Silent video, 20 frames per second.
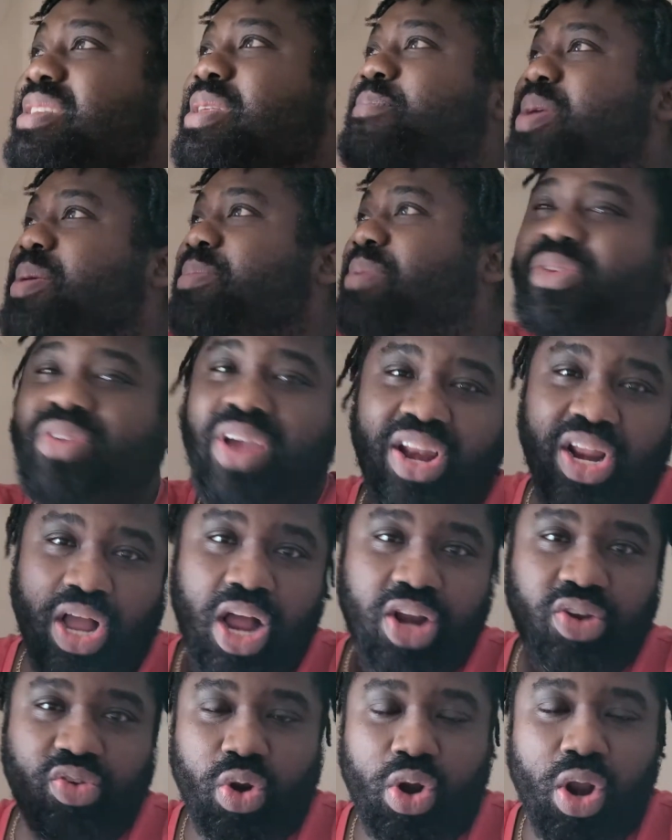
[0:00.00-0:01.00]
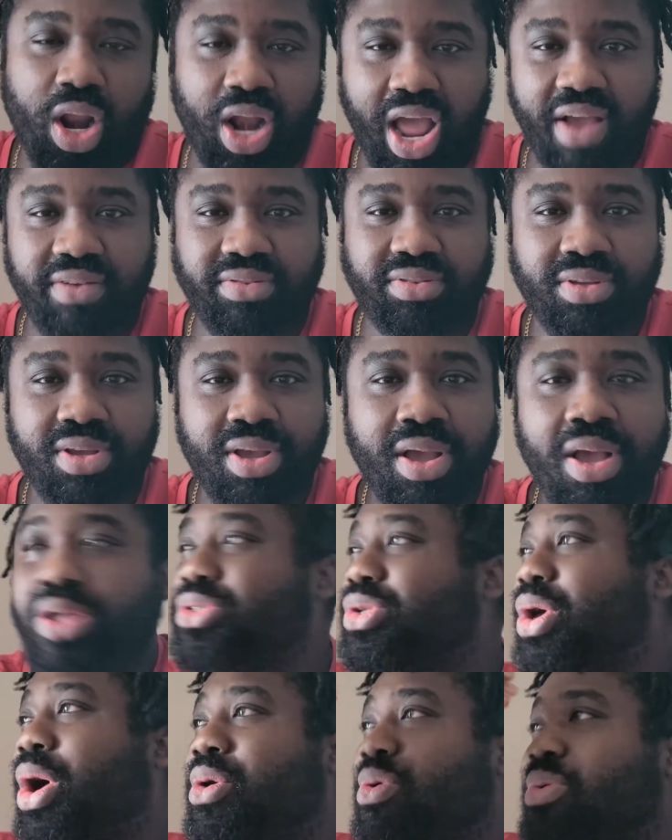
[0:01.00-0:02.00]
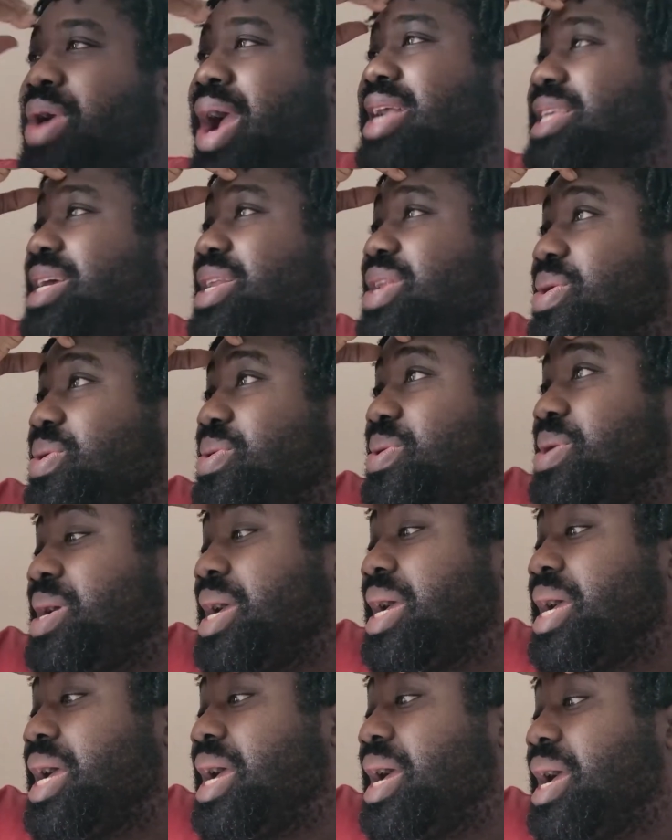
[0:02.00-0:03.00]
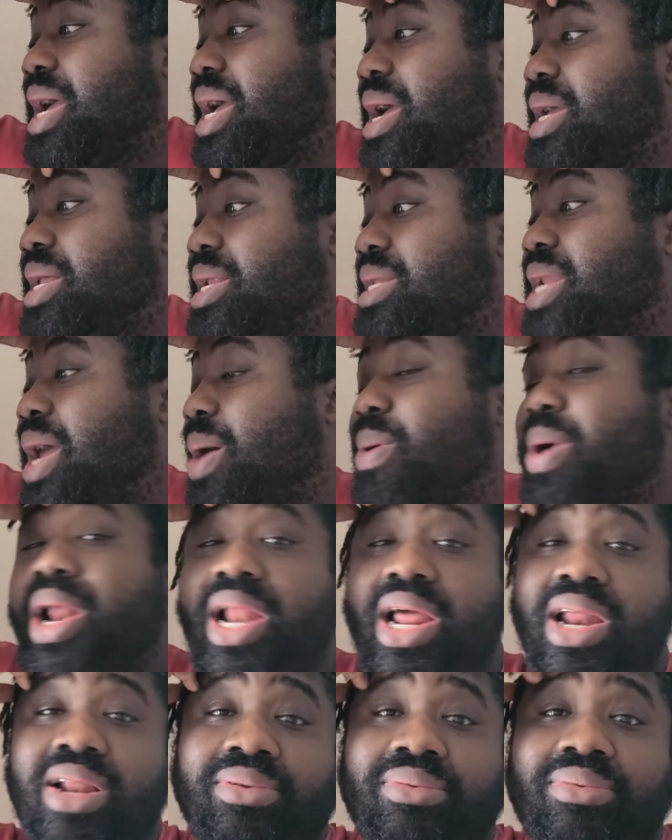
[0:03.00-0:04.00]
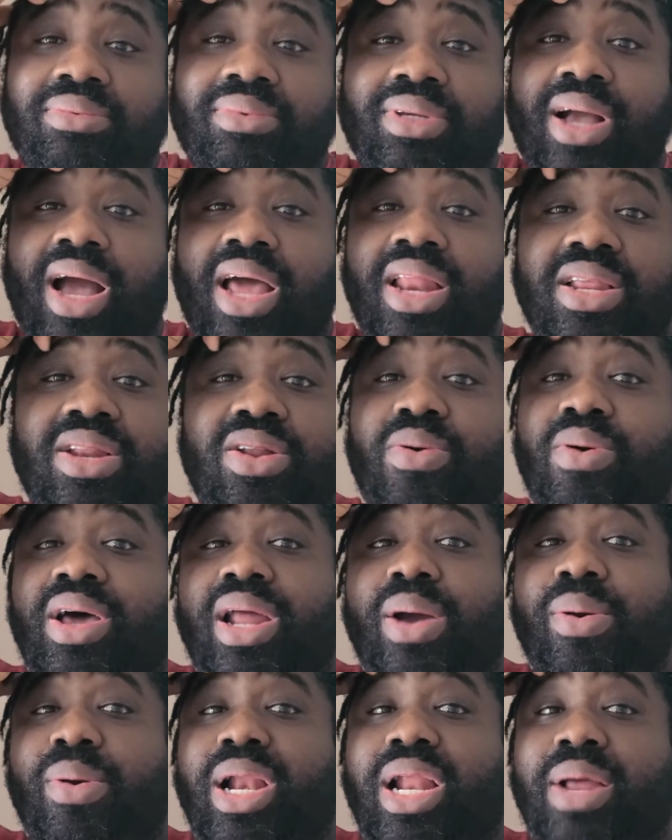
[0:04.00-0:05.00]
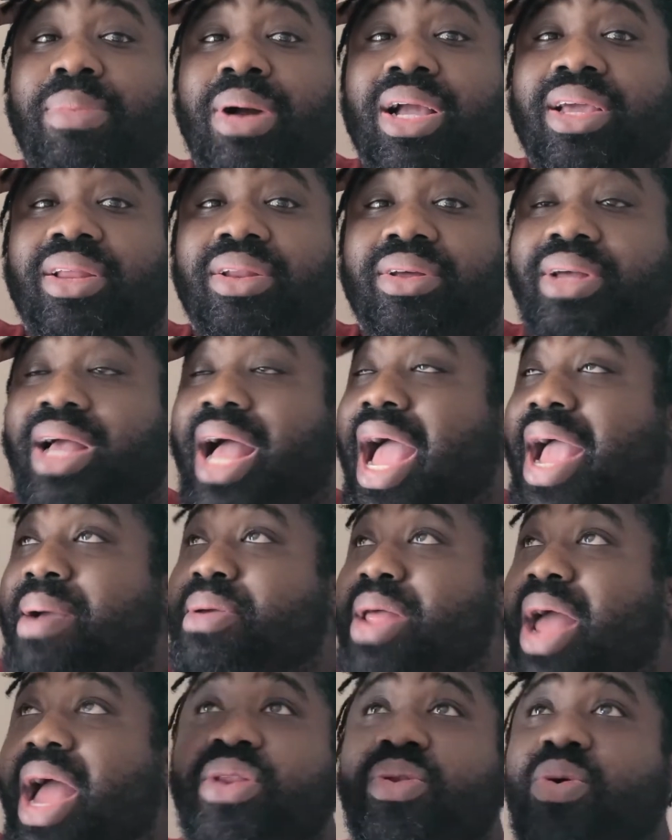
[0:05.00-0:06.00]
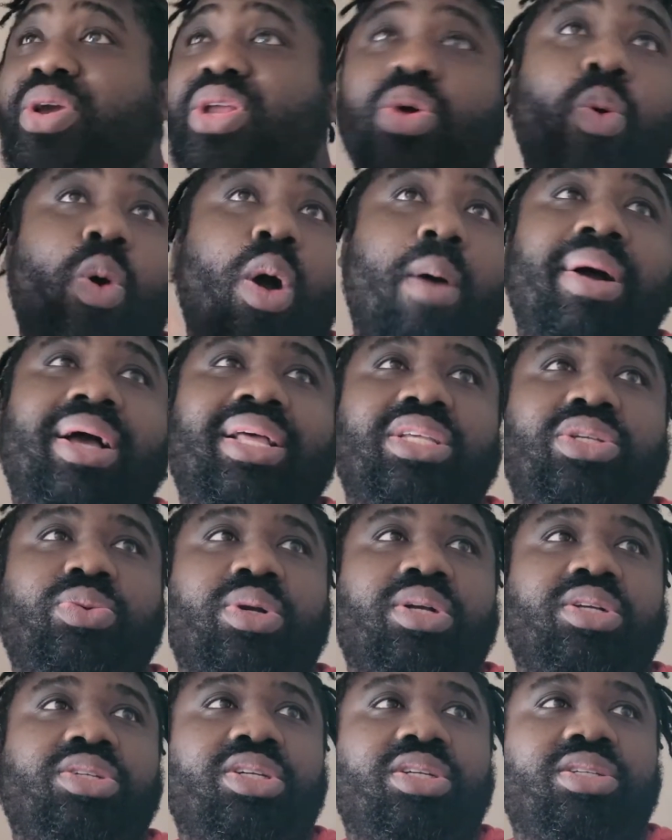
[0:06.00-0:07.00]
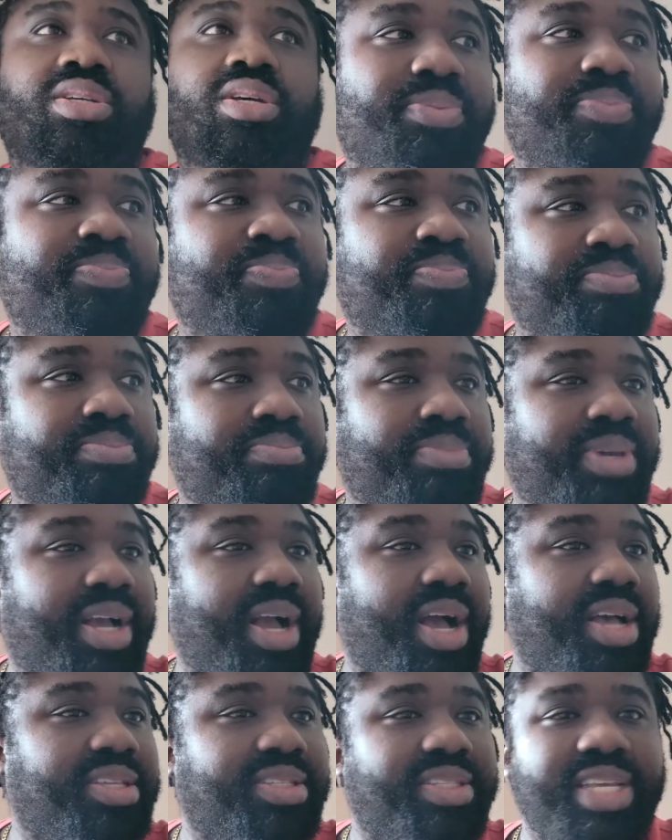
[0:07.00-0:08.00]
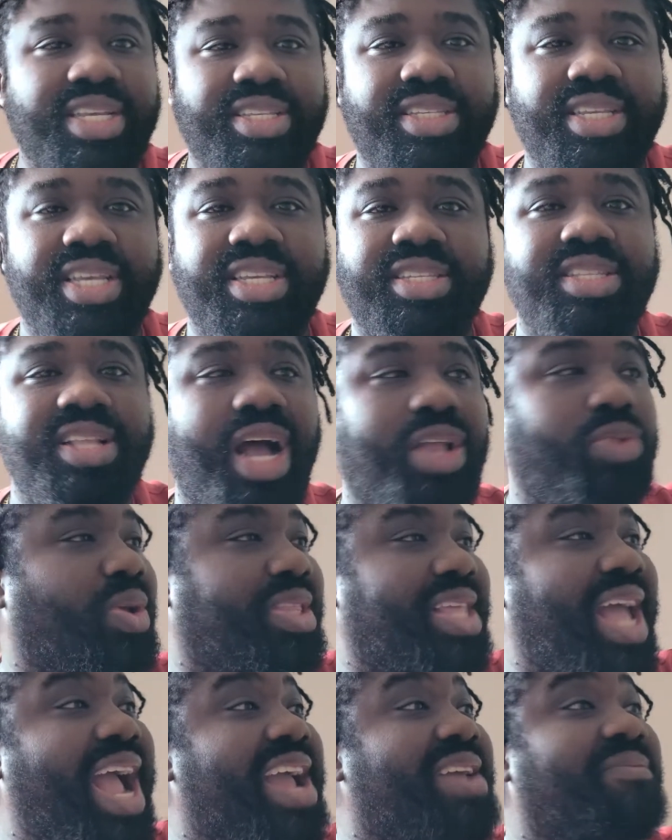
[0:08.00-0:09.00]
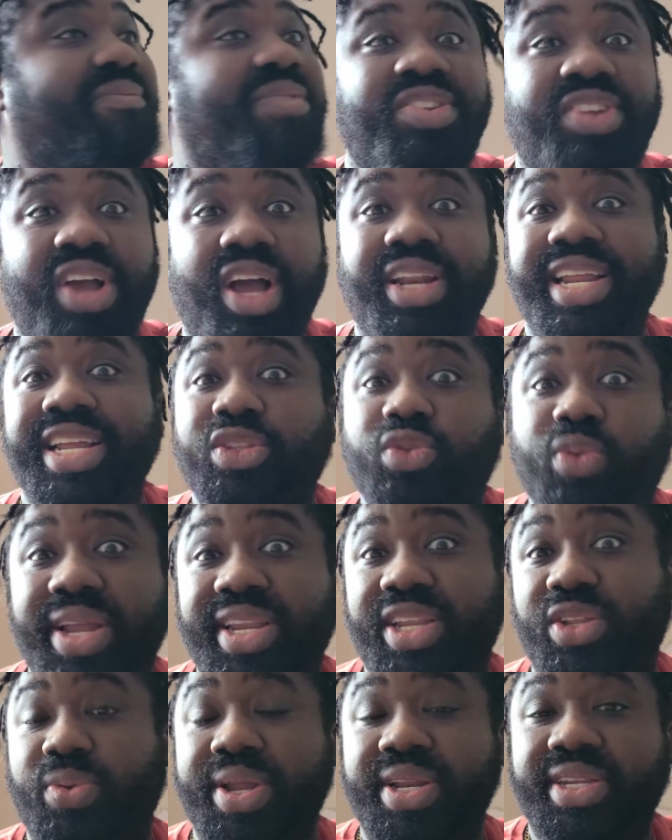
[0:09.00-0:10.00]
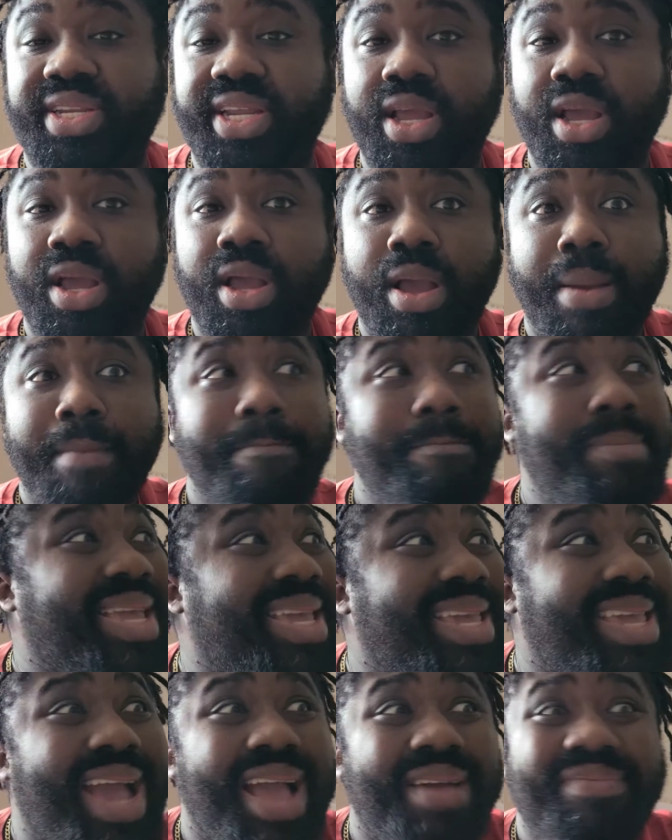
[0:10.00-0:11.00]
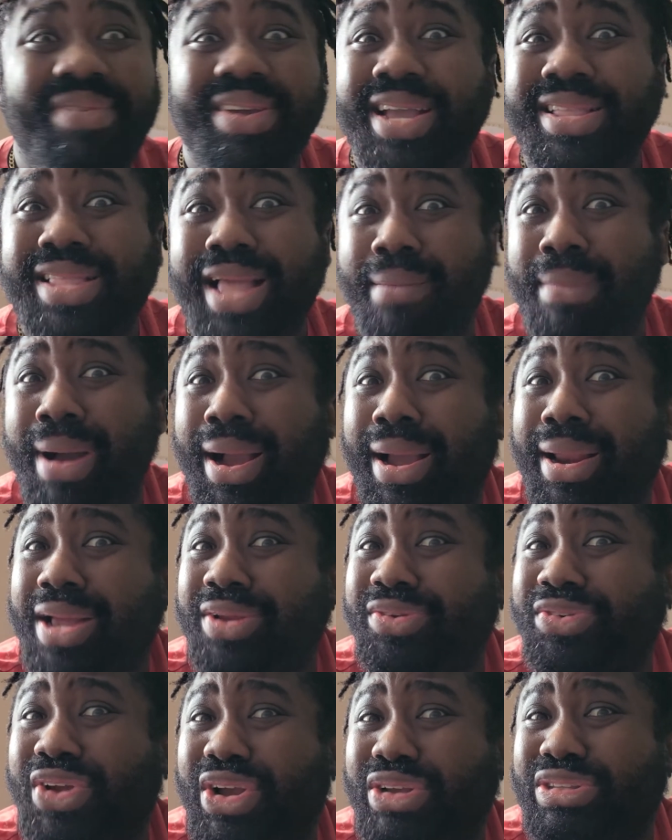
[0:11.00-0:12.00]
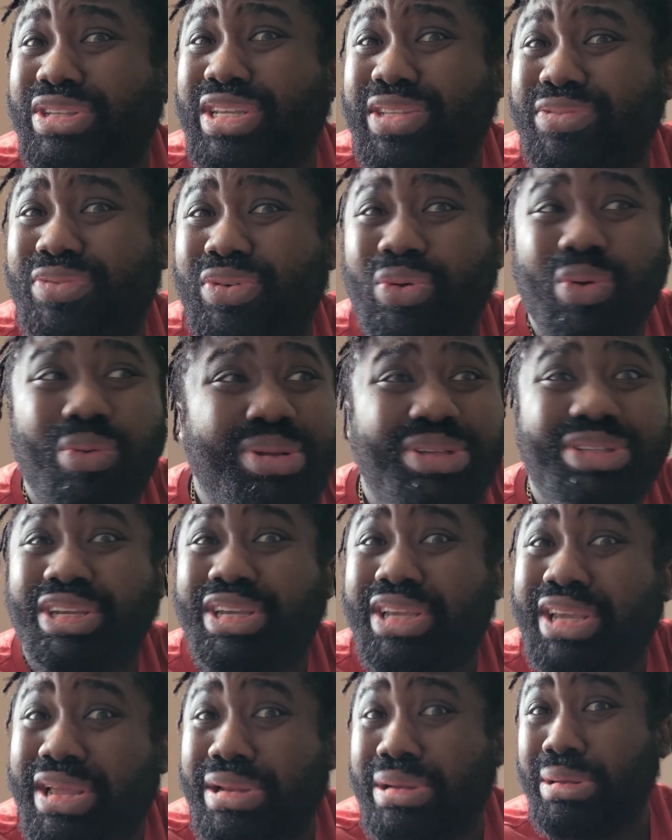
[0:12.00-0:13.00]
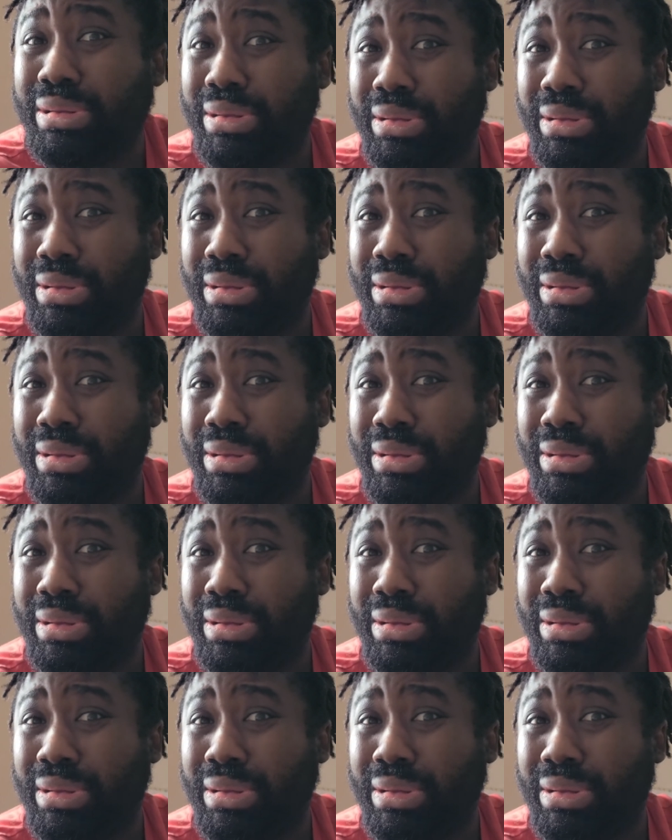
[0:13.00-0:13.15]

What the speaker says: people are trying to control our lives. So, right now, that world, God, you don't want that world back, I know you don't want back this world, Jesus. Because this is not what I envisioned in 2020. Me can't even get a buckle of jerk seasoning for cook my chicken.